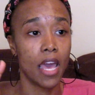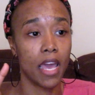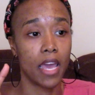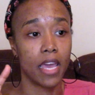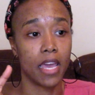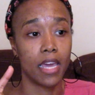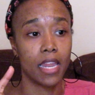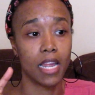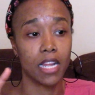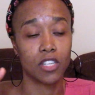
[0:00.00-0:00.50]

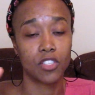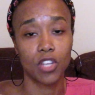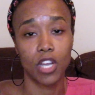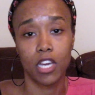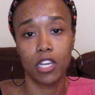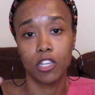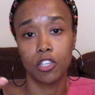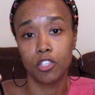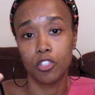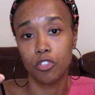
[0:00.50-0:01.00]
and I
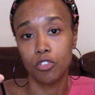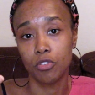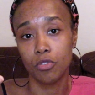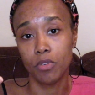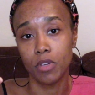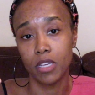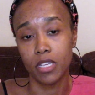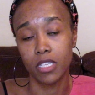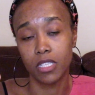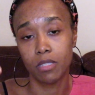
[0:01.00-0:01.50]
try to
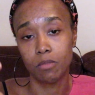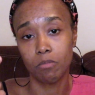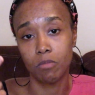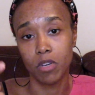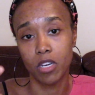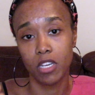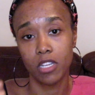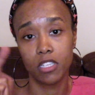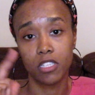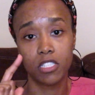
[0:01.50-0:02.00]
do as
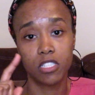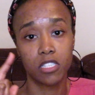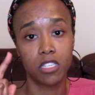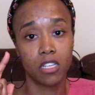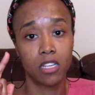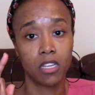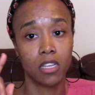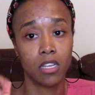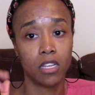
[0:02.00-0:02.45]
much